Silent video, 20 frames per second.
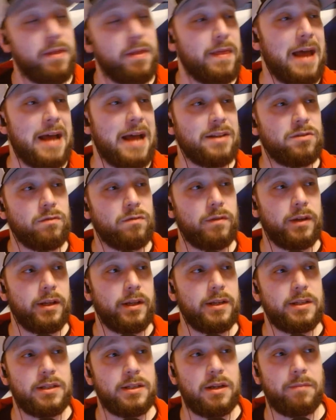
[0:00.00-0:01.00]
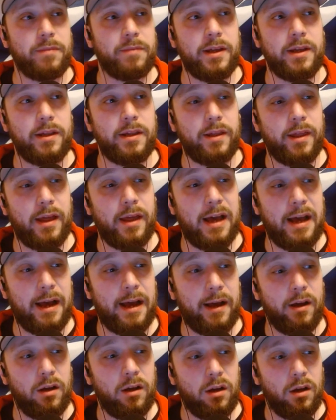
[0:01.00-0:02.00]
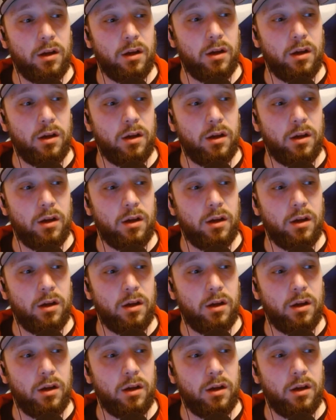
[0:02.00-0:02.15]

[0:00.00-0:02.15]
And that's really something that